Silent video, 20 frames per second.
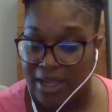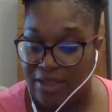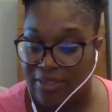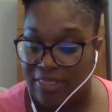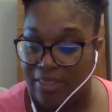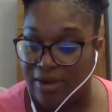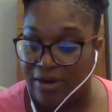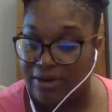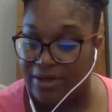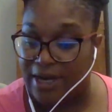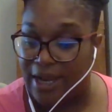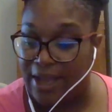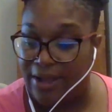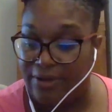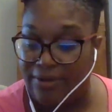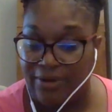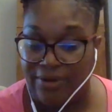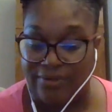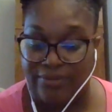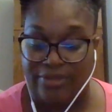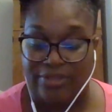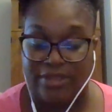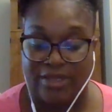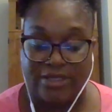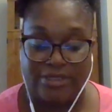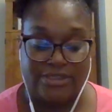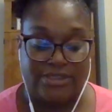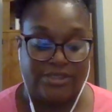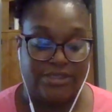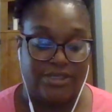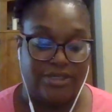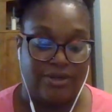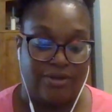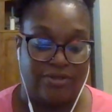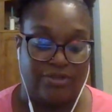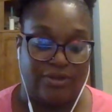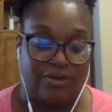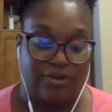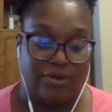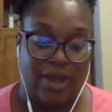They're downloading things into your
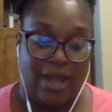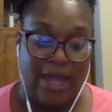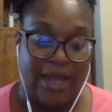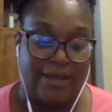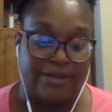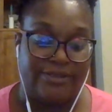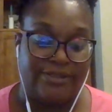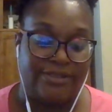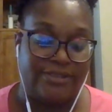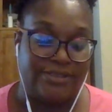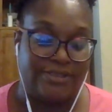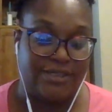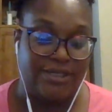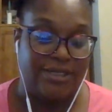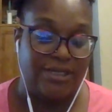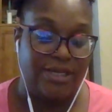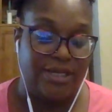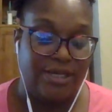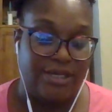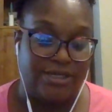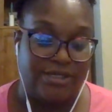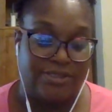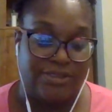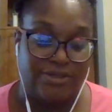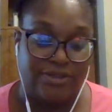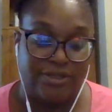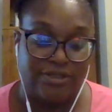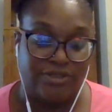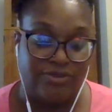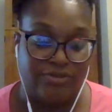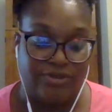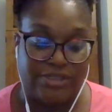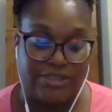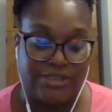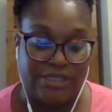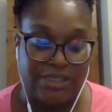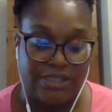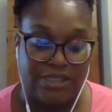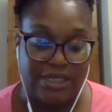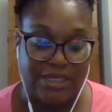third eye to see, so that you can
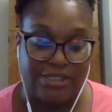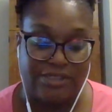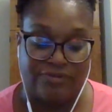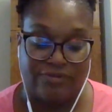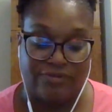see things